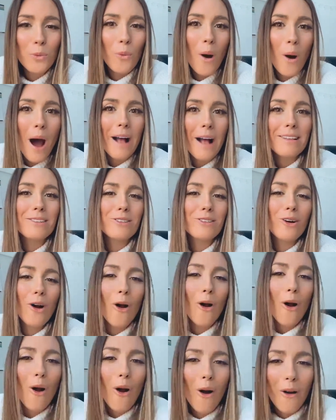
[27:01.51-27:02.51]
What,
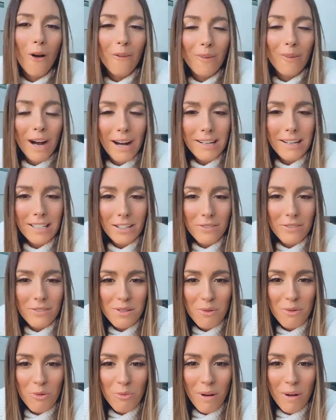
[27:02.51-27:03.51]
girl? I'd give
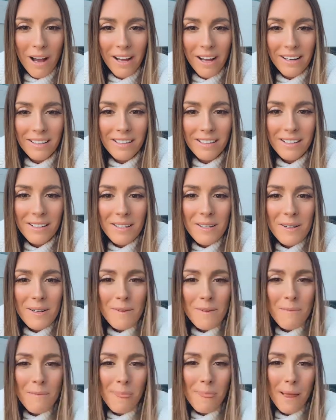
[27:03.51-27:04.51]
you some of mine.
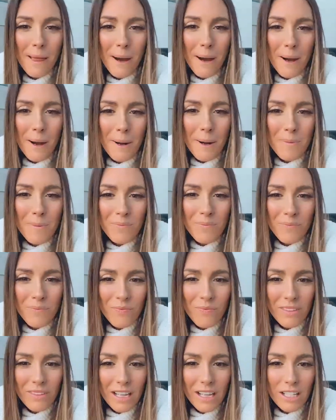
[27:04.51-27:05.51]

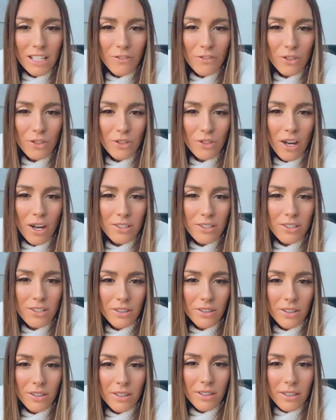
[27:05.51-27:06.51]
And if your
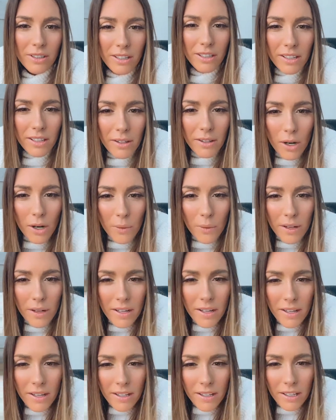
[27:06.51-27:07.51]
doctor,
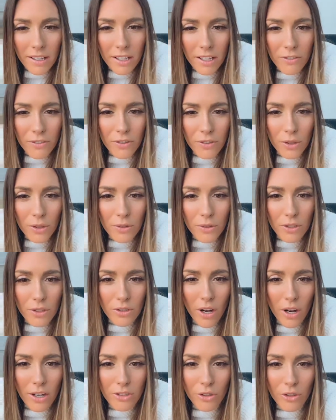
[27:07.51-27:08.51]
if you and
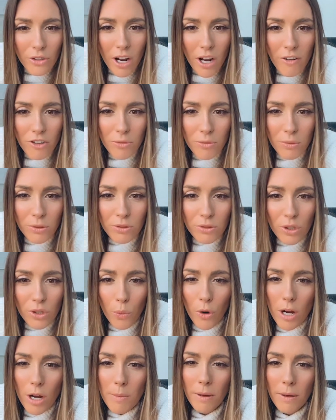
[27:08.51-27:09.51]
your doctor are comfortable,
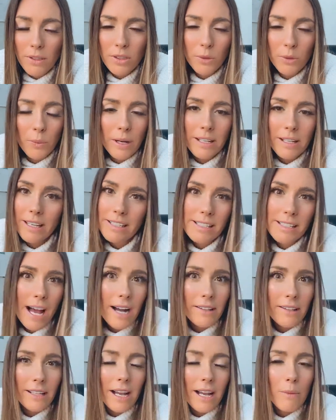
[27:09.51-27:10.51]
don't worry about the weight.
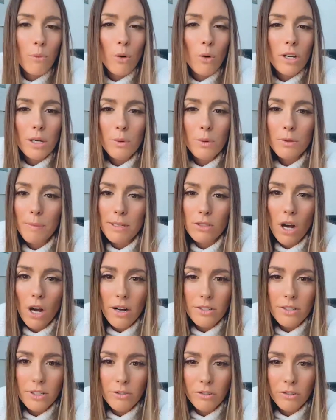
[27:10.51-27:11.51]
Exactly. I'm working with my
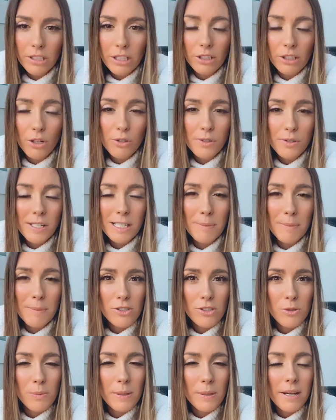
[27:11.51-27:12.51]
doctor really closely,
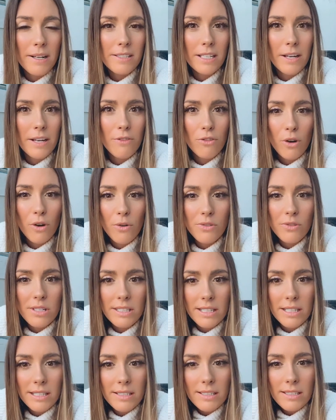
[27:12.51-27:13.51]
especially because I have Crohn's
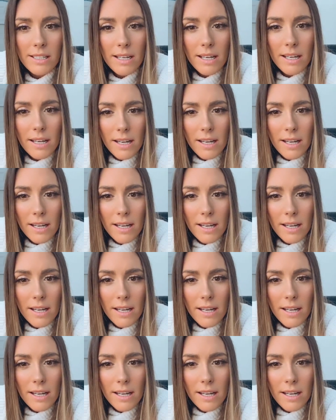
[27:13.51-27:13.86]
disease.